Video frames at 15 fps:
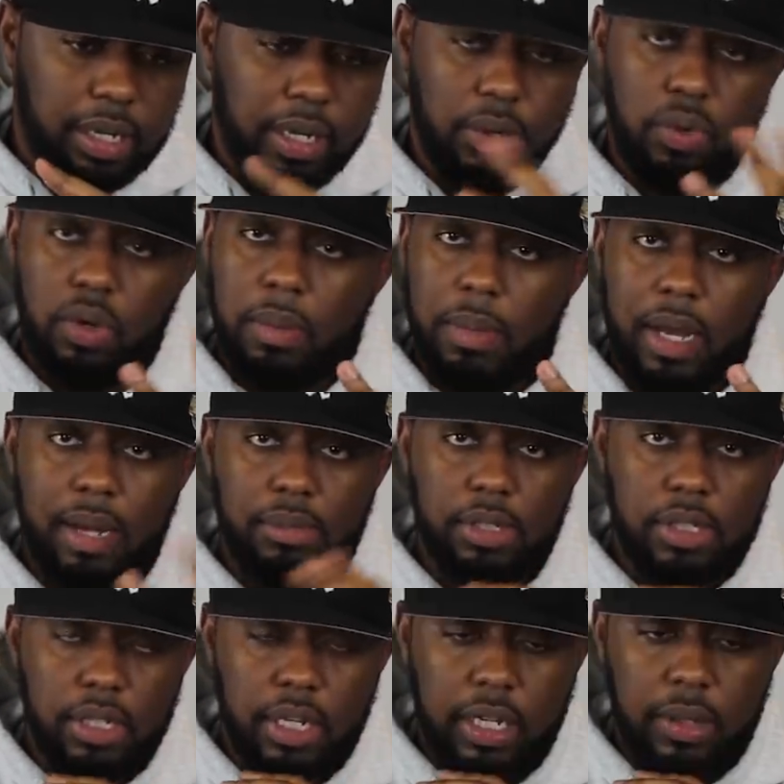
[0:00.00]
Like, who am I? I'm
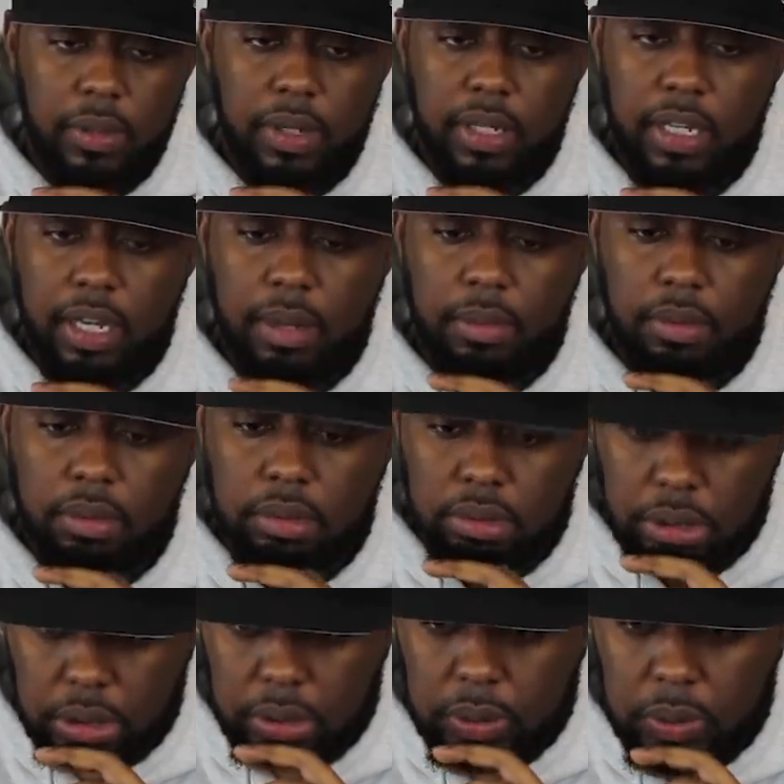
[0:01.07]
just a nigga with a camera,
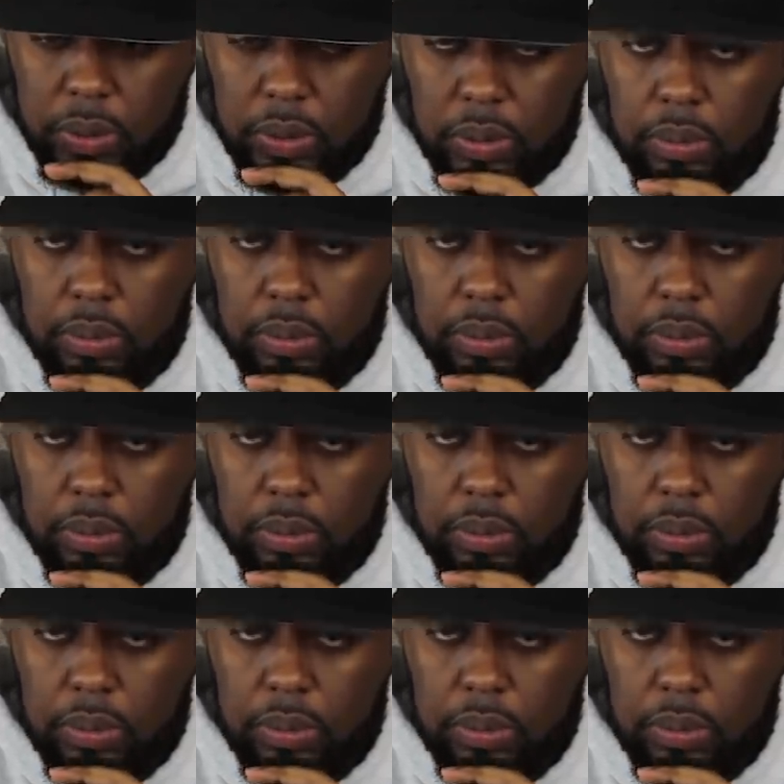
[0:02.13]
you know,